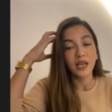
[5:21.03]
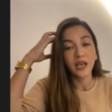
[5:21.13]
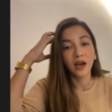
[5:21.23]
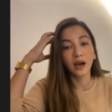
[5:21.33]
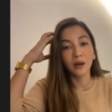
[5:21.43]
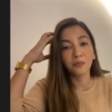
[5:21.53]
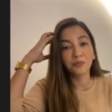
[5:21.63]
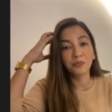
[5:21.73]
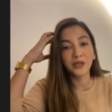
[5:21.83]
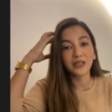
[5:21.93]

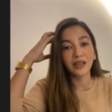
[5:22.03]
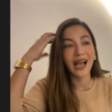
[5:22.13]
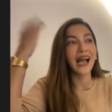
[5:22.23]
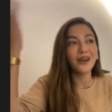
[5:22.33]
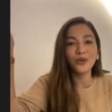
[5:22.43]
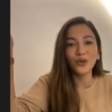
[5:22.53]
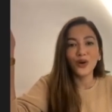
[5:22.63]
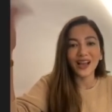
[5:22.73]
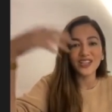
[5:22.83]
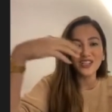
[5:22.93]
But I don't know.
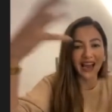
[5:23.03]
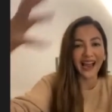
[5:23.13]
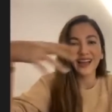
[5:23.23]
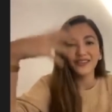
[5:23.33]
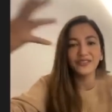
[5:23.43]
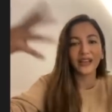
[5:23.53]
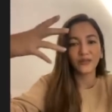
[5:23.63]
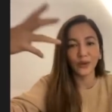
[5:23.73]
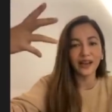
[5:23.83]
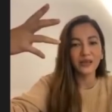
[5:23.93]
I just have that
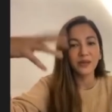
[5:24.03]
vibe,